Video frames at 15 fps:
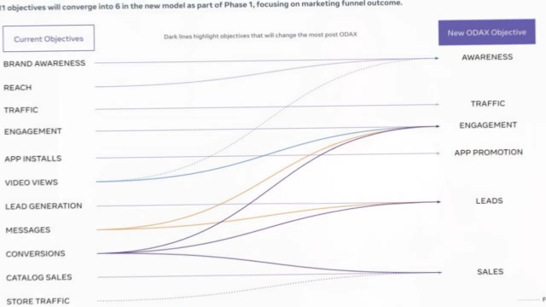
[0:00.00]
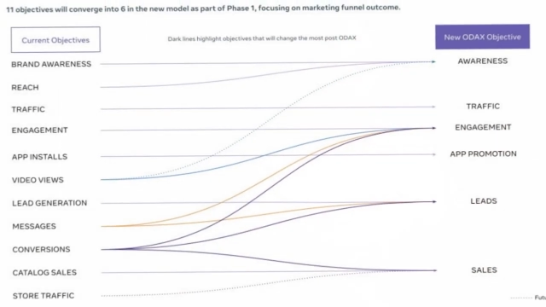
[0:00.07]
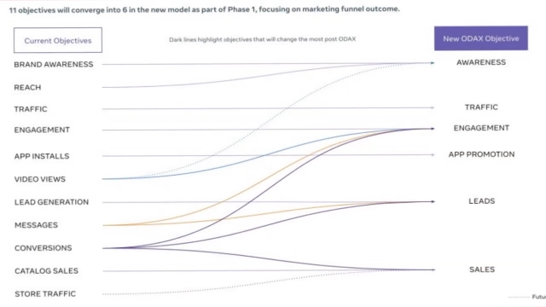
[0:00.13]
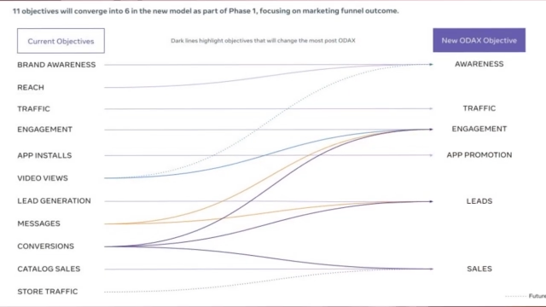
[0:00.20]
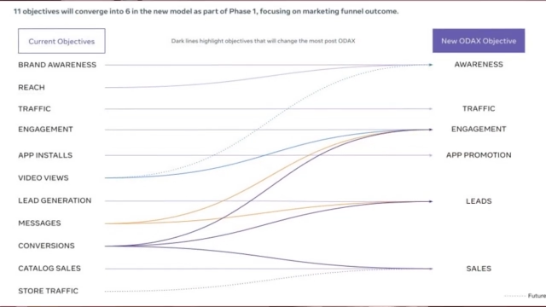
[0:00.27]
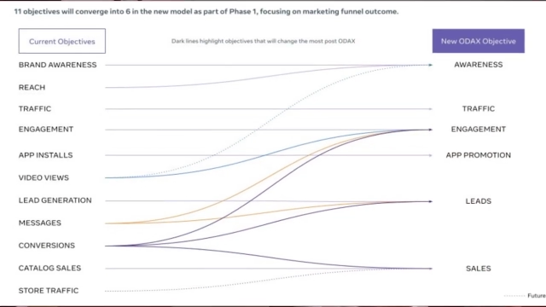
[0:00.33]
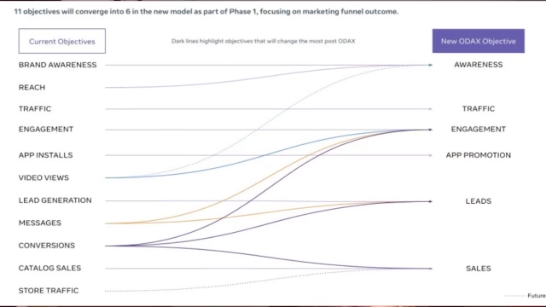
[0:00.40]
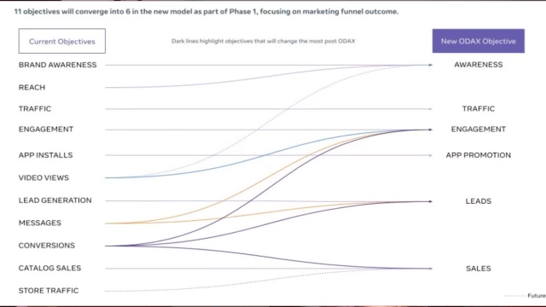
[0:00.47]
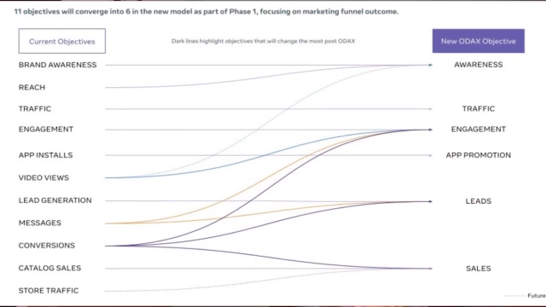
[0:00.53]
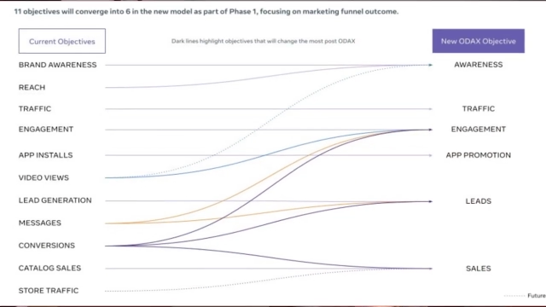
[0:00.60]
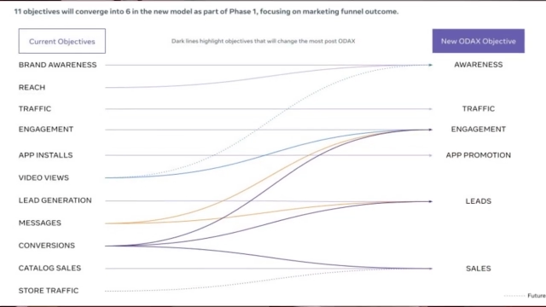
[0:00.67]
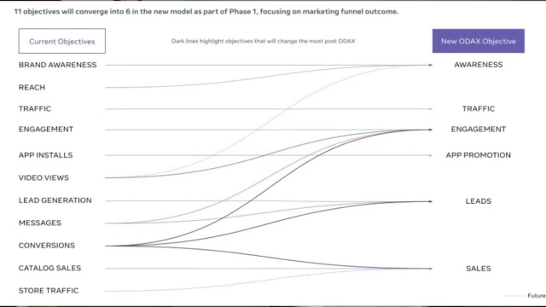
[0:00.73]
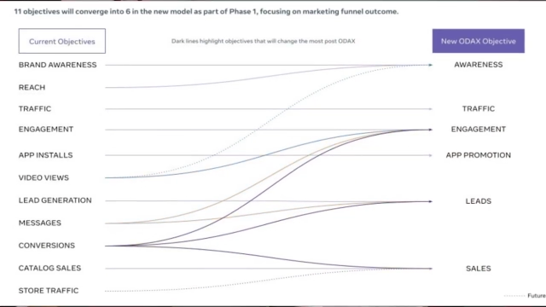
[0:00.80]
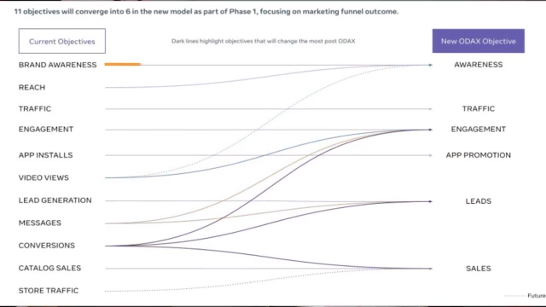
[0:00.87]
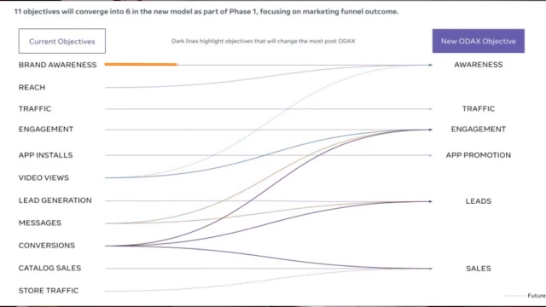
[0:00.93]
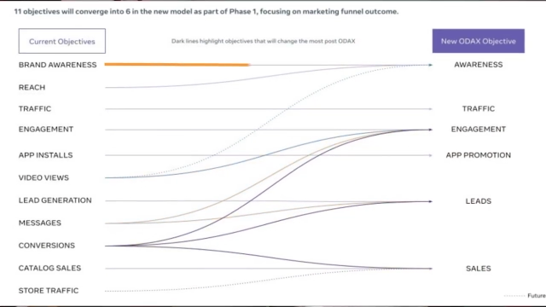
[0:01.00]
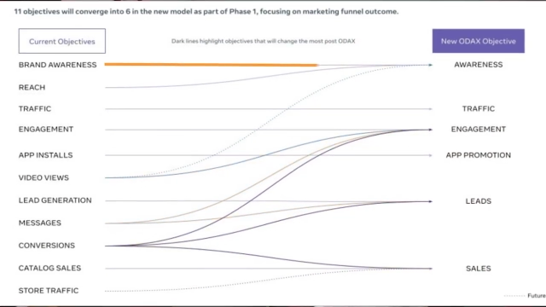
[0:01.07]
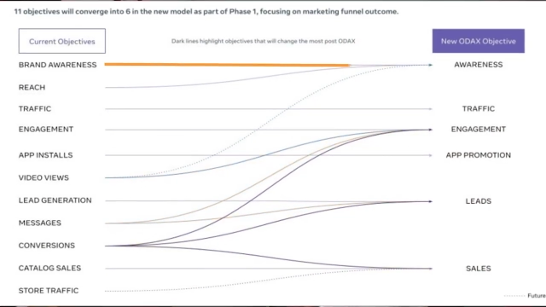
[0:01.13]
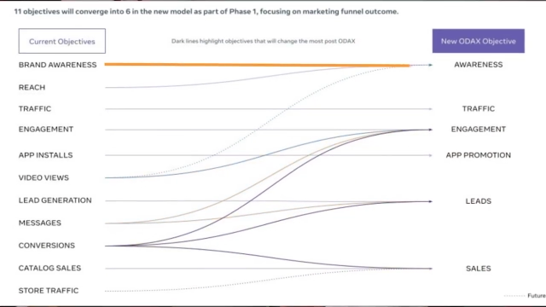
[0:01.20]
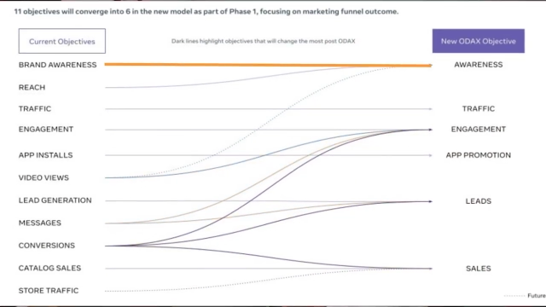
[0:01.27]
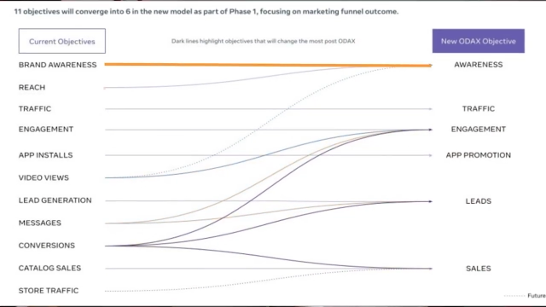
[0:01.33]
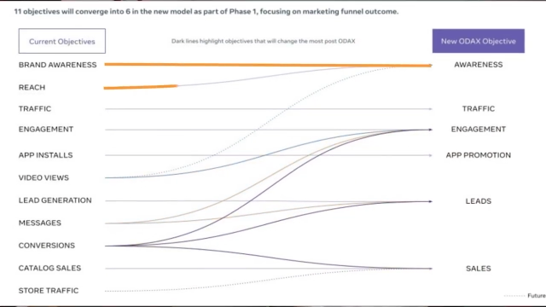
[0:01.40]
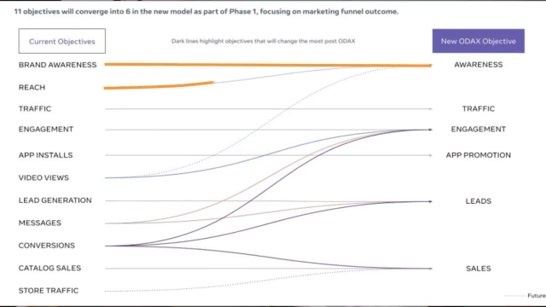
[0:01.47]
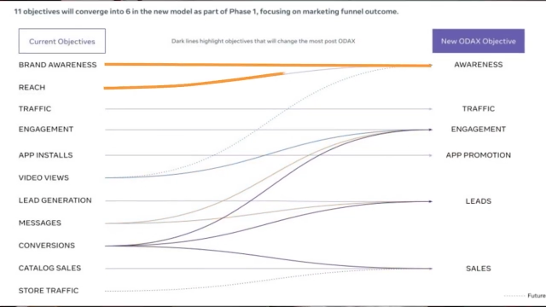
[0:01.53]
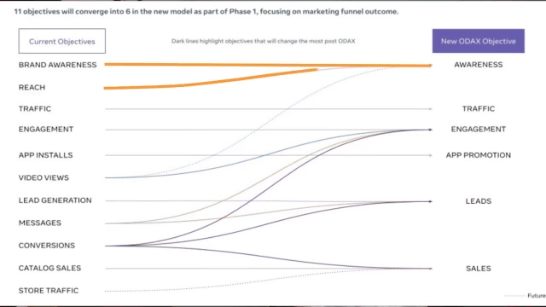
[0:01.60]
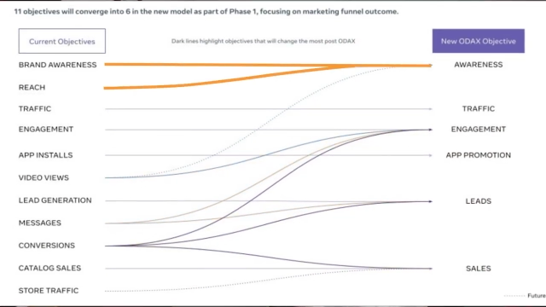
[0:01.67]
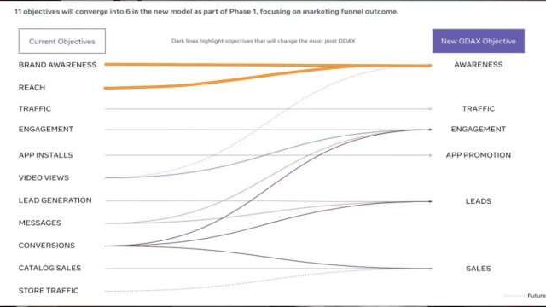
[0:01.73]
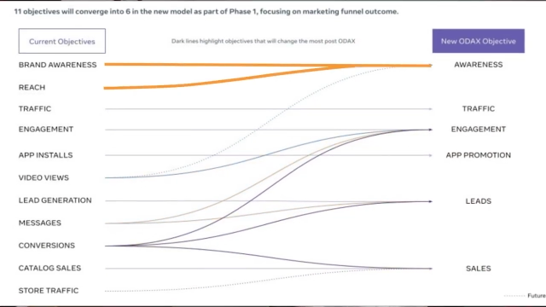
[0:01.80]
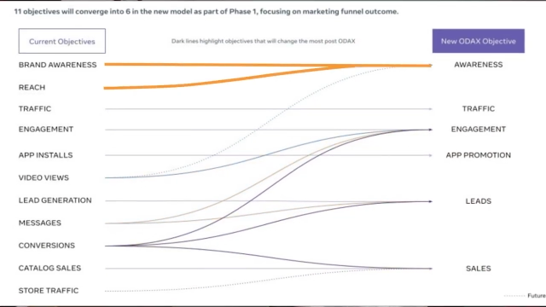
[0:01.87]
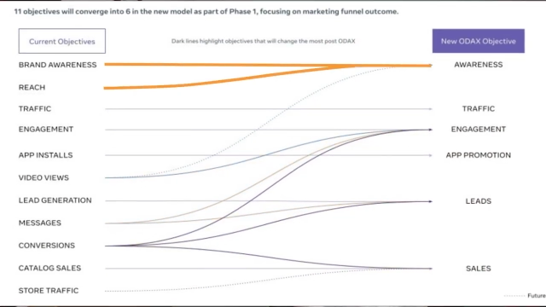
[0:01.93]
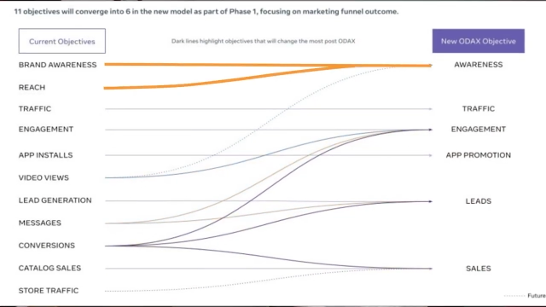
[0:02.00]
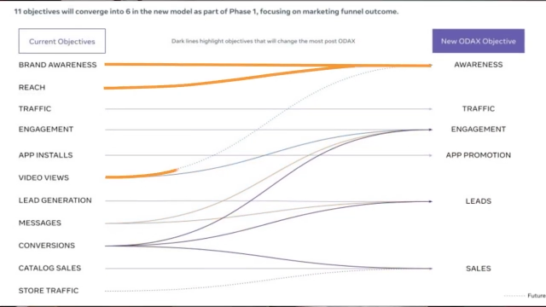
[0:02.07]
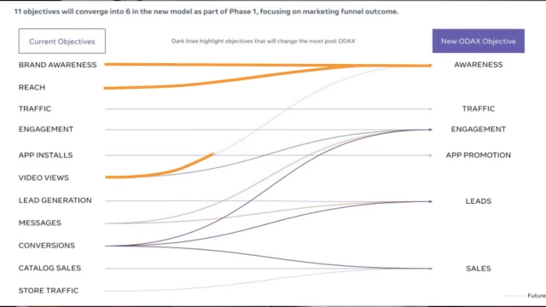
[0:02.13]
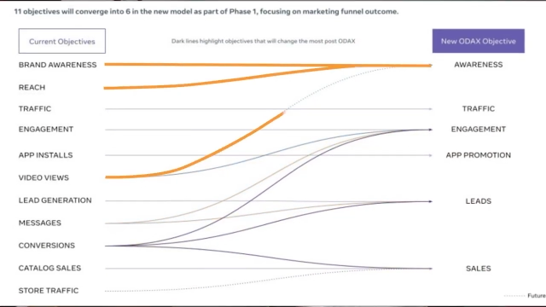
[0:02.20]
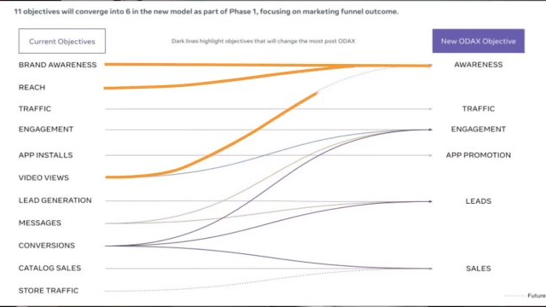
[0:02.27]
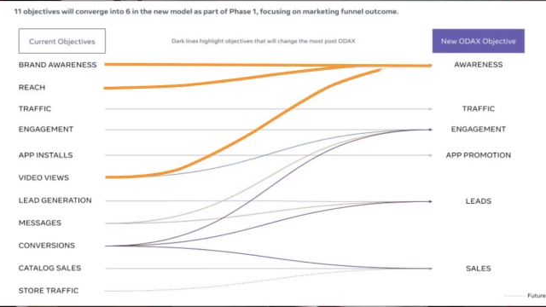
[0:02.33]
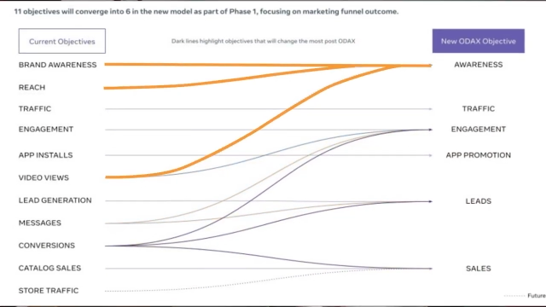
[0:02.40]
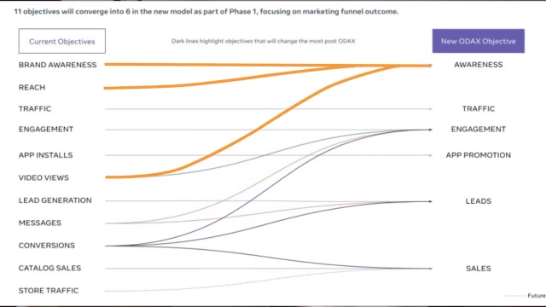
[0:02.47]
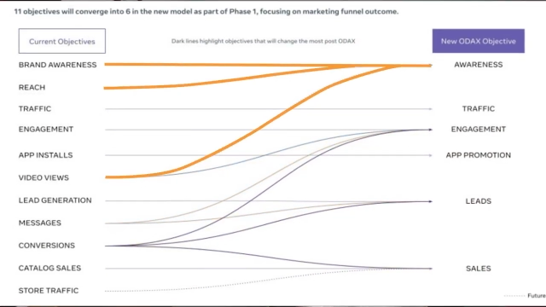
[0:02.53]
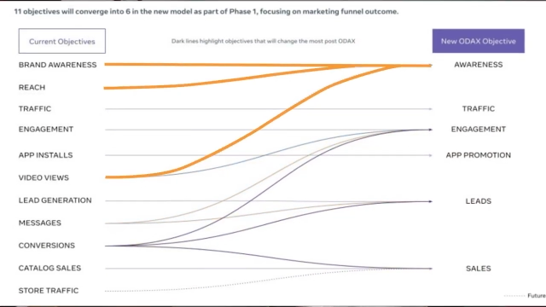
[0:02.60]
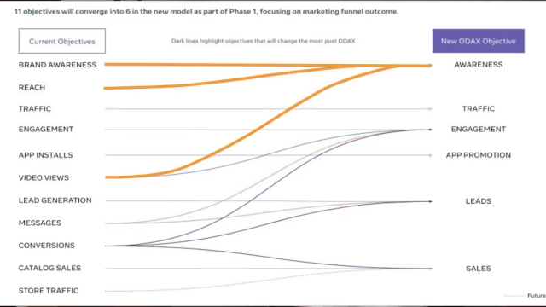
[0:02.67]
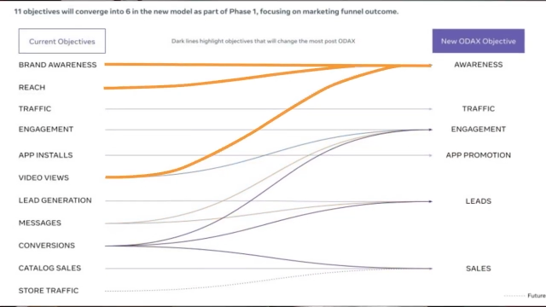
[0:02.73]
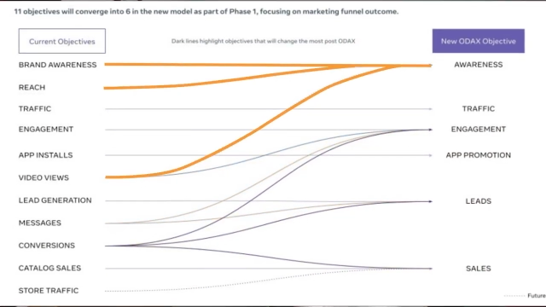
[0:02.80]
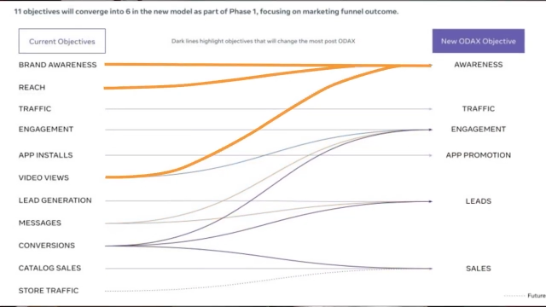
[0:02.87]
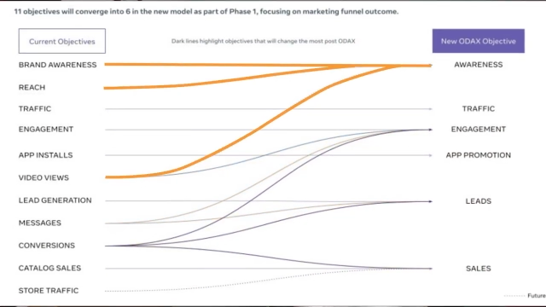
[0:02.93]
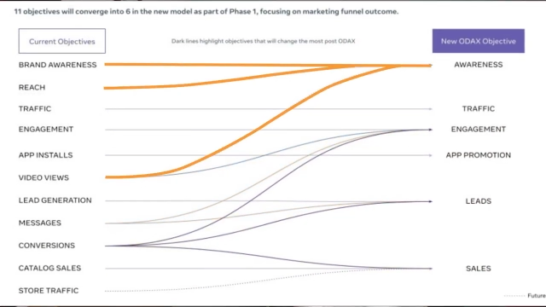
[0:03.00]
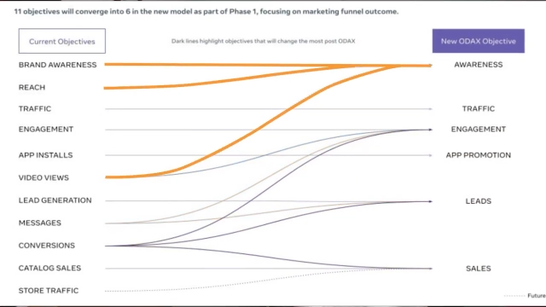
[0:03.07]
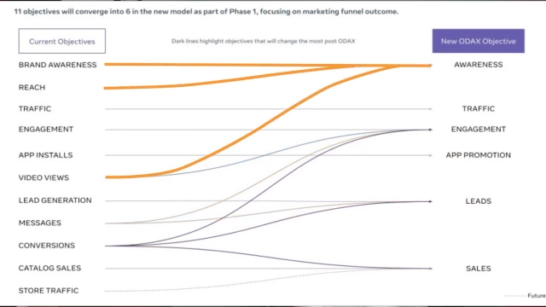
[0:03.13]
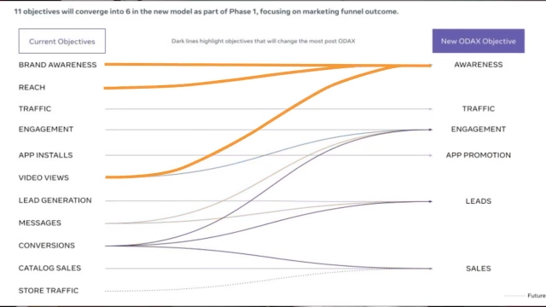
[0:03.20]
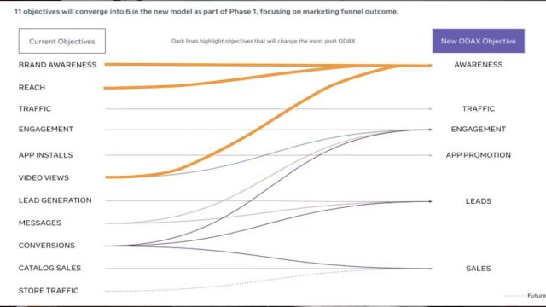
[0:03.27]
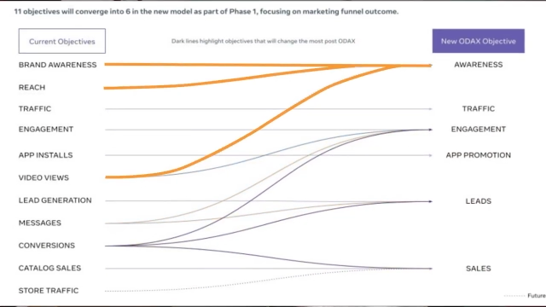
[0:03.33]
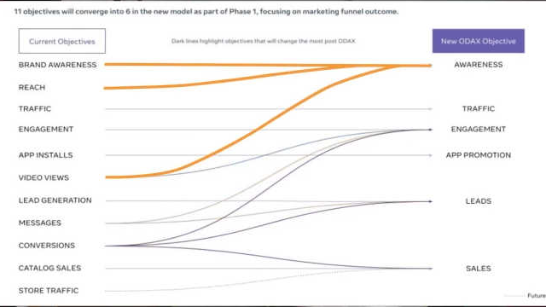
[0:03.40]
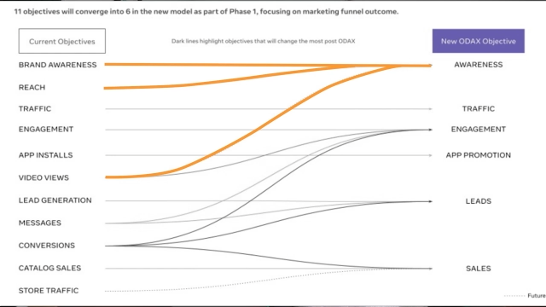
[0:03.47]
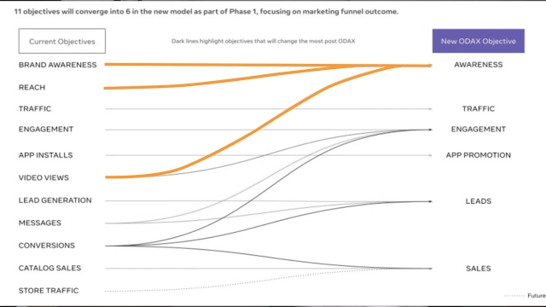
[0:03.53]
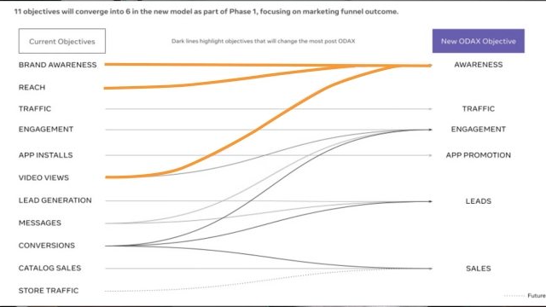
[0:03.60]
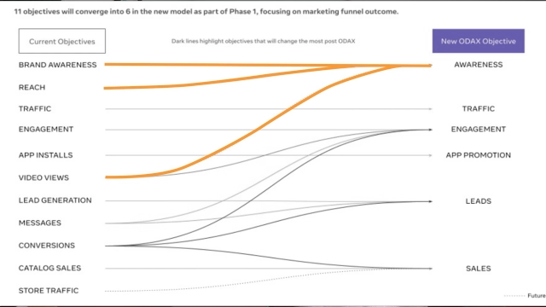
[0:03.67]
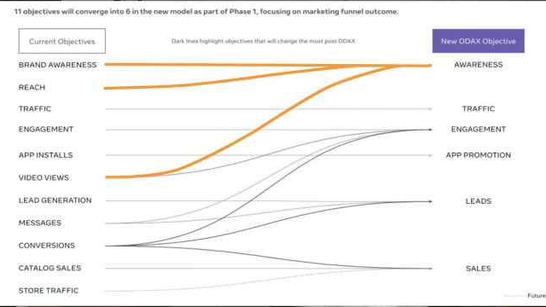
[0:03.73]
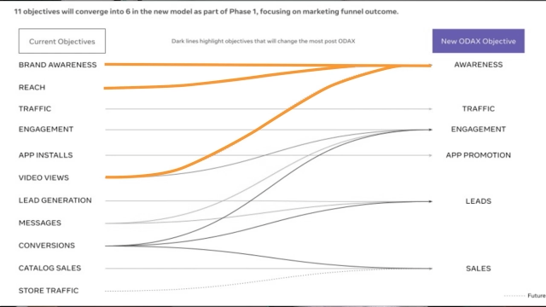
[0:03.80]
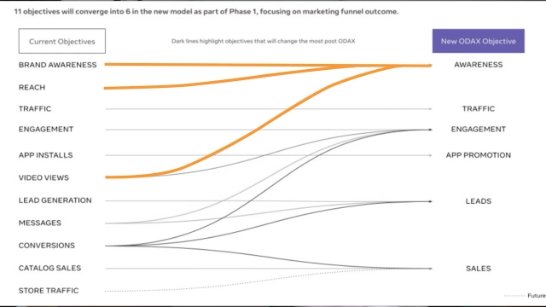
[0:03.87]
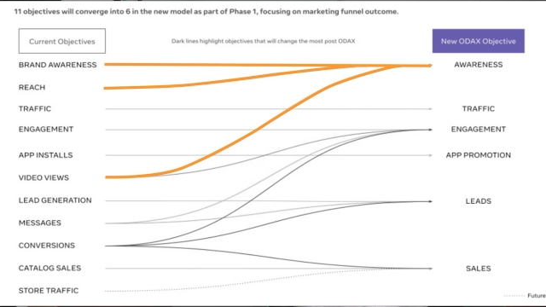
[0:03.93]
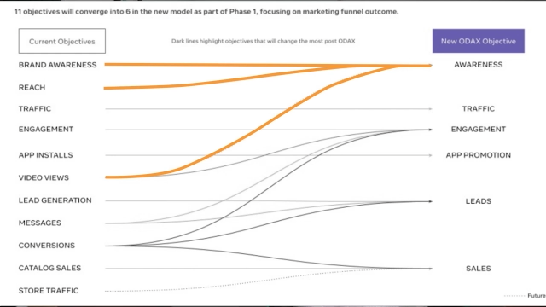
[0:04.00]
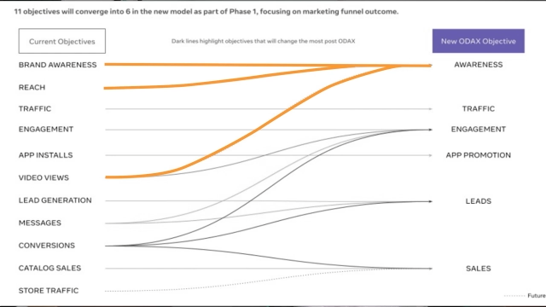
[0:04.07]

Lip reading: (no speaker visible)